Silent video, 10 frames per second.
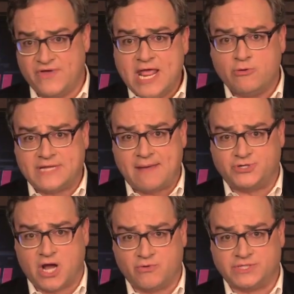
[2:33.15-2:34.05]
videotape
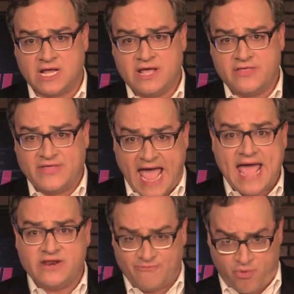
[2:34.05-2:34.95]
shows the
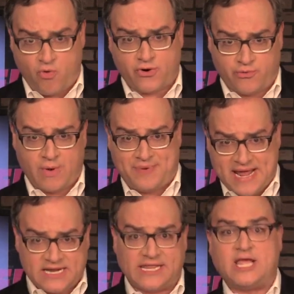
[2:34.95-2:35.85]
end of Porter
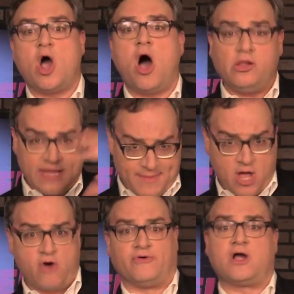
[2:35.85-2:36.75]
repeatedly calling
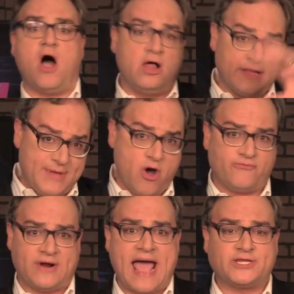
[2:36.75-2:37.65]
me over, calling me
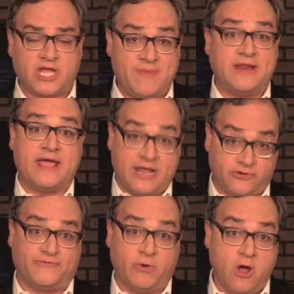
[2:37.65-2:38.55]
over, and asking me to
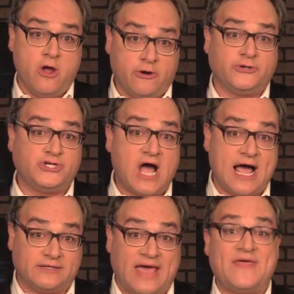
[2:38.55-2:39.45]
interview her
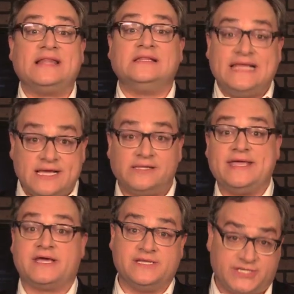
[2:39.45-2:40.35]
child, and then
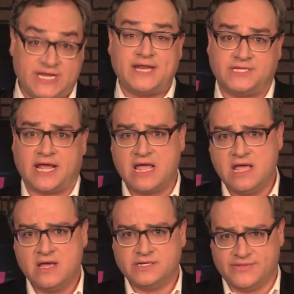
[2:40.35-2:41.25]
legally consenting
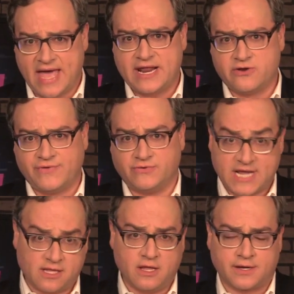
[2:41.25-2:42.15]
to that interview.
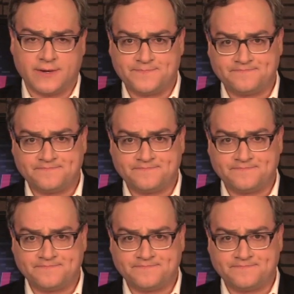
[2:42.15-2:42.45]
Take a look.